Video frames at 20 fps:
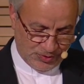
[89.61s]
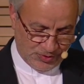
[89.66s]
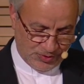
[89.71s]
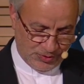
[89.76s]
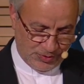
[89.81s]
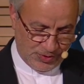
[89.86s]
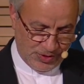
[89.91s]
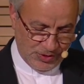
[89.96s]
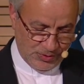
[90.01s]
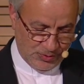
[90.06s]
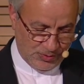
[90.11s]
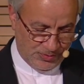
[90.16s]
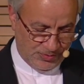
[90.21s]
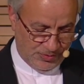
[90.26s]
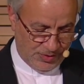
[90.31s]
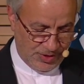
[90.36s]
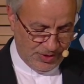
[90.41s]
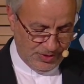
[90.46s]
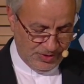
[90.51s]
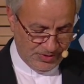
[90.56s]
trying to
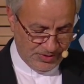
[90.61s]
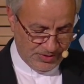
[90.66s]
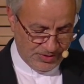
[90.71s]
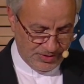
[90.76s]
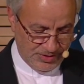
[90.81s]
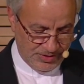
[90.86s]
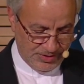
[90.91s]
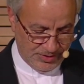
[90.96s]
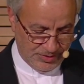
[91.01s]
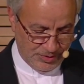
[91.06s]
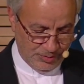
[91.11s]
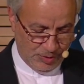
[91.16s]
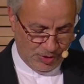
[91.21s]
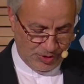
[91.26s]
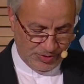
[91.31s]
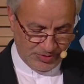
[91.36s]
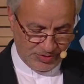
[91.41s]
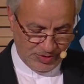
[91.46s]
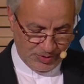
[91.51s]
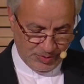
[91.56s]
find the
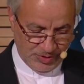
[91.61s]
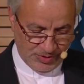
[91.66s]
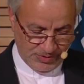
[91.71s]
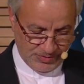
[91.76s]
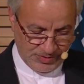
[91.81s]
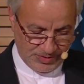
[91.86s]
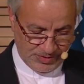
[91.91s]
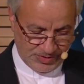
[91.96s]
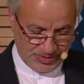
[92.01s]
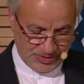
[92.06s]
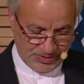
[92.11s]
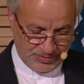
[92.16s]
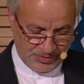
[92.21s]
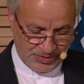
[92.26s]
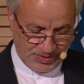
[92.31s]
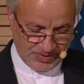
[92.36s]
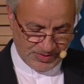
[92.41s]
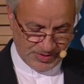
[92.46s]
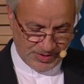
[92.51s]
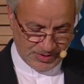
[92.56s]
remarkable verse
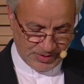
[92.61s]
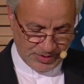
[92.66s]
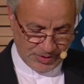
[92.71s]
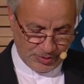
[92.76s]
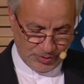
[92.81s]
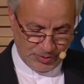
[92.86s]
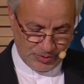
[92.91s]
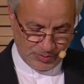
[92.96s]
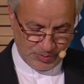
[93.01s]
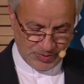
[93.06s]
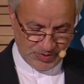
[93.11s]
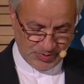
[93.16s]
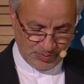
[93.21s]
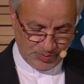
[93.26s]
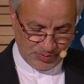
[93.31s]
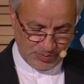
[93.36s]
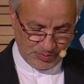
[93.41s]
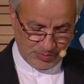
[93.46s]
was an enormous